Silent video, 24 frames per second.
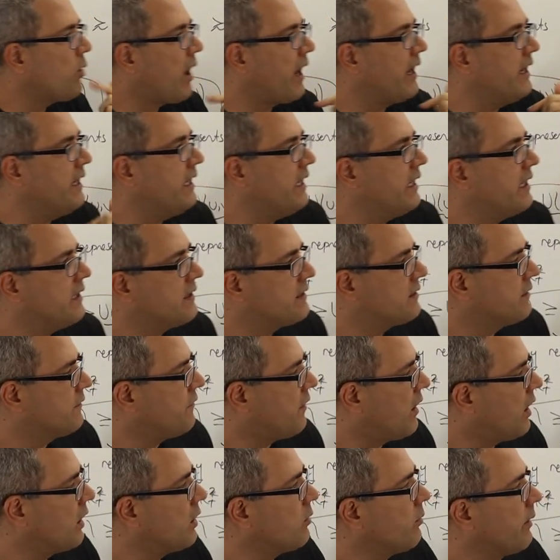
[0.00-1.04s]
do I need is the
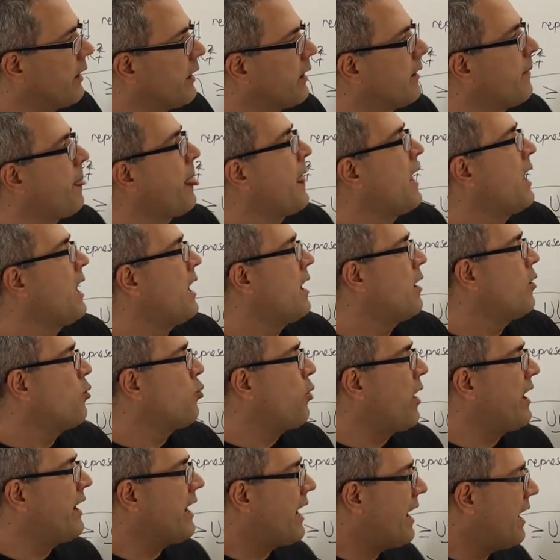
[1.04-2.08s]
following.
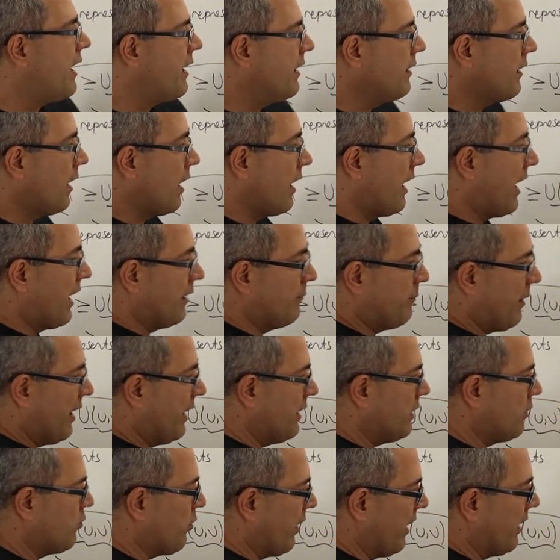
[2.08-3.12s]
That
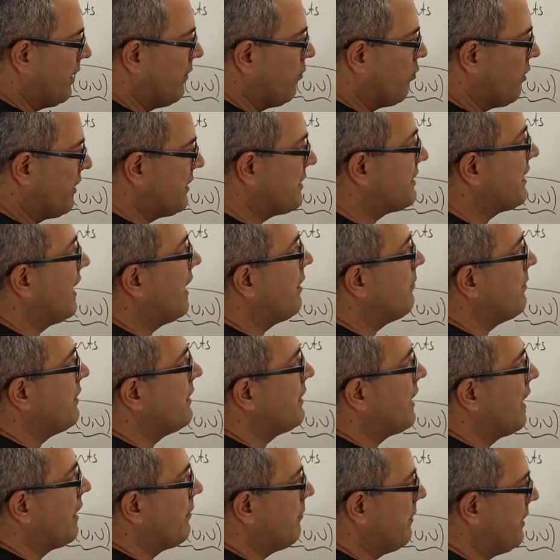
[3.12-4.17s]

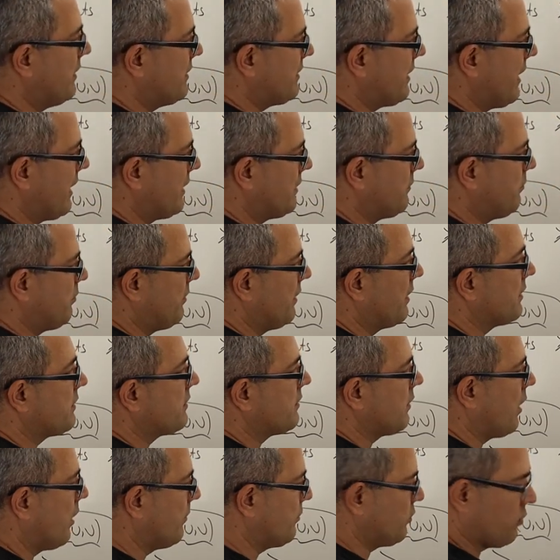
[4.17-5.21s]
means X
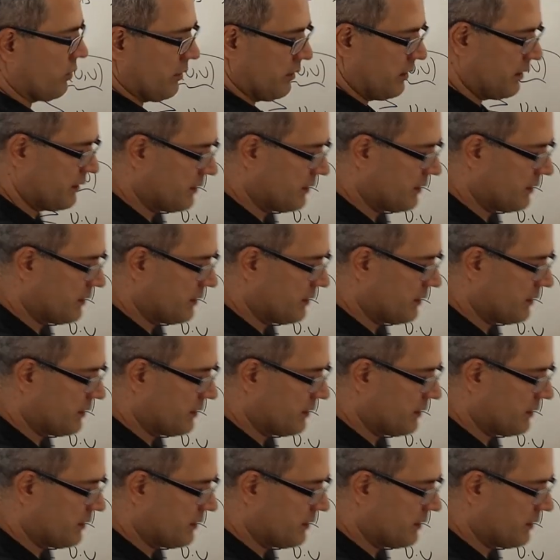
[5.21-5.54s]
plus, I'm sorry,